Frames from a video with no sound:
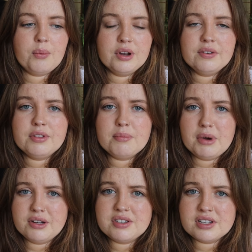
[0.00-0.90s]
one of the
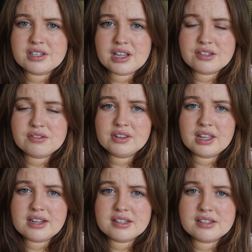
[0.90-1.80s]
most successful
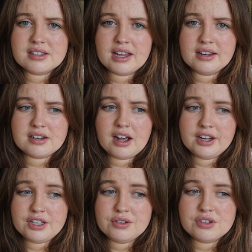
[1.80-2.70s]
things that
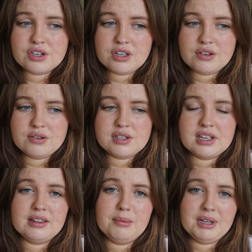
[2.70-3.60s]
I used to use
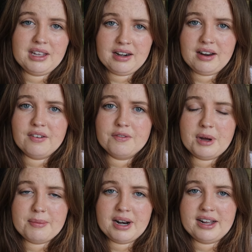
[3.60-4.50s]
at the beginning of
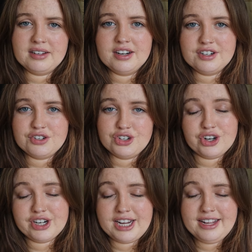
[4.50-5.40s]
my plant care
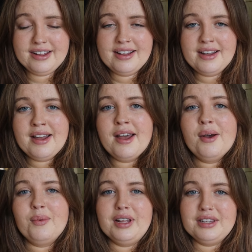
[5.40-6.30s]
journey
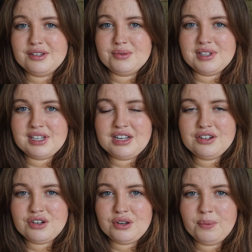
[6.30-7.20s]
when this was an
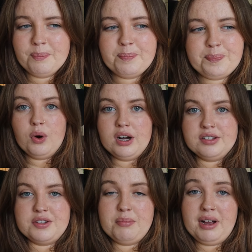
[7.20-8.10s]
issue
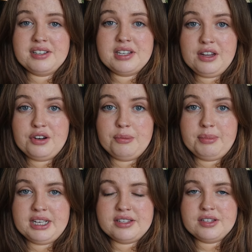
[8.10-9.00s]
was mosquito
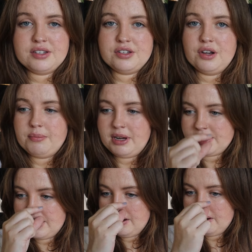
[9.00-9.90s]
bits. So
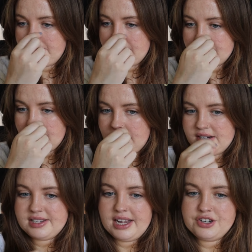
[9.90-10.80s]
mosquito bits are
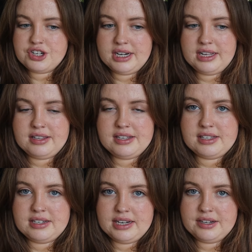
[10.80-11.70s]
essentially
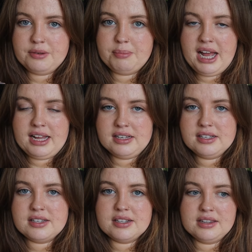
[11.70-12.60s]
these little
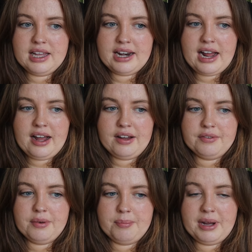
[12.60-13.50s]
pellets that
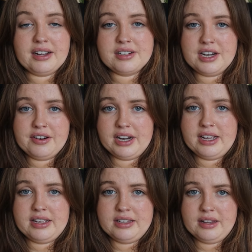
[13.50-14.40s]
have
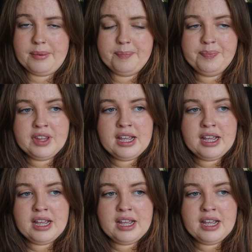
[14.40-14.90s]
bacteria in them,